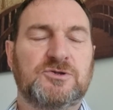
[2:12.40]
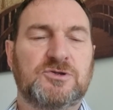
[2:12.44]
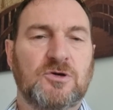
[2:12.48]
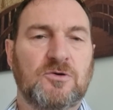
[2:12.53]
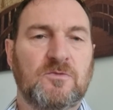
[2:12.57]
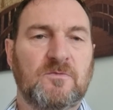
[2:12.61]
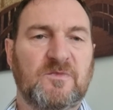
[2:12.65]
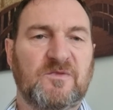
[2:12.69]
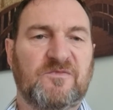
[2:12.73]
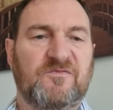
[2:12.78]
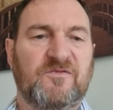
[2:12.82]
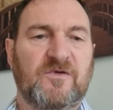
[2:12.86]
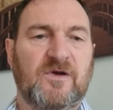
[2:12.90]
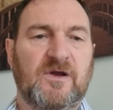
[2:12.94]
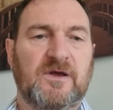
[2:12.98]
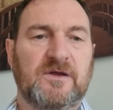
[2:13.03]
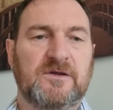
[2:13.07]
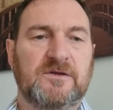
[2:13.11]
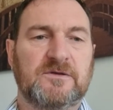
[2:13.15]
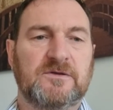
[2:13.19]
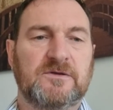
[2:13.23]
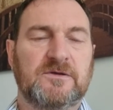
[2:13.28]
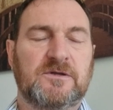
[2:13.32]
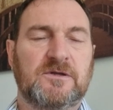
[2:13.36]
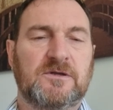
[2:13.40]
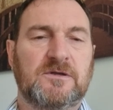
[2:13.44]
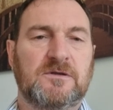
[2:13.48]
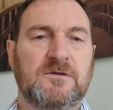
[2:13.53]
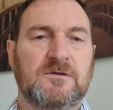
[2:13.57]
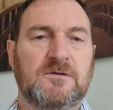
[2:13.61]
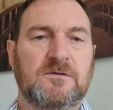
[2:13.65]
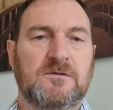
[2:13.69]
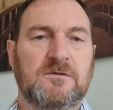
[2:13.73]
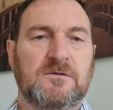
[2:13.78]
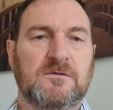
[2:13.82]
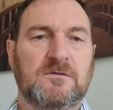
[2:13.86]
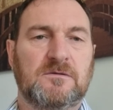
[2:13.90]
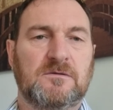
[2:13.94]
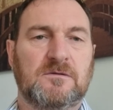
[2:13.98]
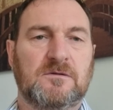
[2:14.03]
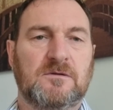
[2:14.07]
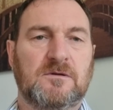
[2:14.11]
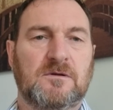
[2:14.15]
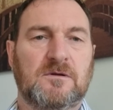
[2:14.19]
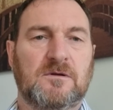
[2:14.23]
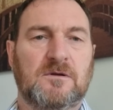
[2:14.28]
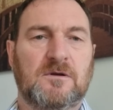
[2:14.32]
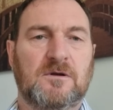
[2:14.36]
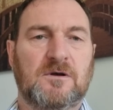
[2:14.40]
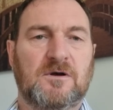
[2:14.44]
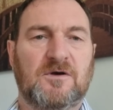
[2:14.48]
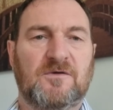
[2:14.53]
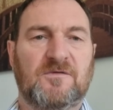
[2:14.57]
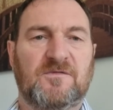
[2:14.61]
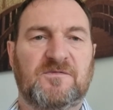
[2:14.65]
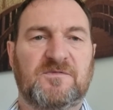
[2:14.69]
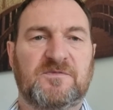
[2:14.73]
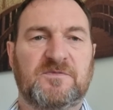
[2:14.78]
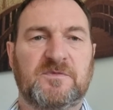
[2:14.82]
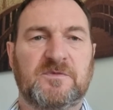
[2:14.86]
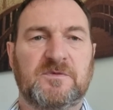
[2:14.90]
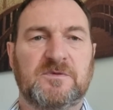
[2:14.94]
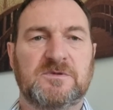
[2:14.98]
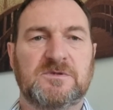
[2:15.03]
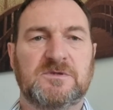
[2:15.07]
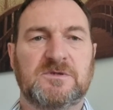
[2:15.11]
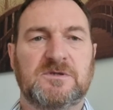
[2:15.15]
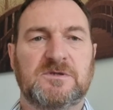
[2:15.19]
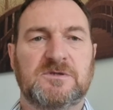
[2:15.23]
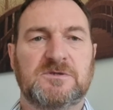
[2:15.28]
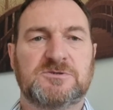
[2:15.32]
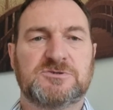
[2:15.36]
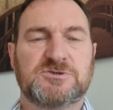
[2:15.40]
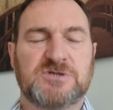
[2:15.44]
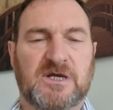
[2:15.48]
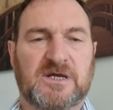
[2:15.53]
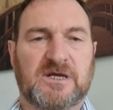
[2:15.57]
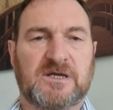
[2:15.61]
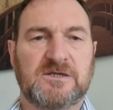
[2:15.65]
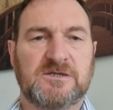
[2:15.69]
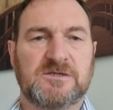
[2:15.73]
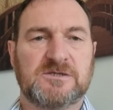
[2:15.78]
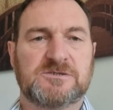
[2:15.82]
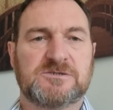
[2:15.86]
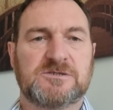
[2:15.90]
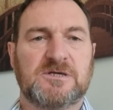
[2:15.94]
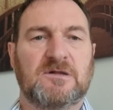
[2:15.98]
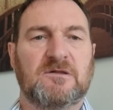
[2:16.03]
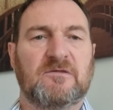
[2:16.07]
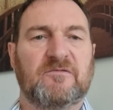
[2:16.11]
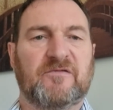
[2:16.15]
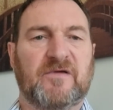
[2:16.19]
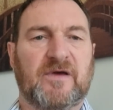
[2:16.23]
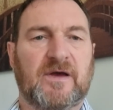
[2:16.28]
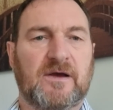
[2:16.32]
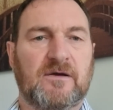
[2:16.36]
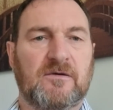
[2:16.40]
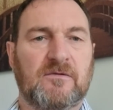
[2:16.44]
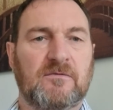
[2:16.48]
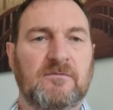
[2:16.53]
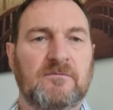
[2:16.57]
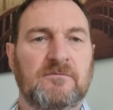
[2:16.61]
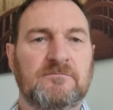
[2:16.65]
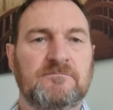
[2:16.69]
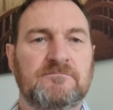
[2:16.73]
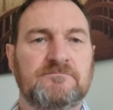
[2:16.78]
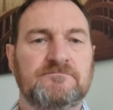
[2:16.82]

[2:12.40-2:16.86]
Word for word: don't be frightened of checking yourself out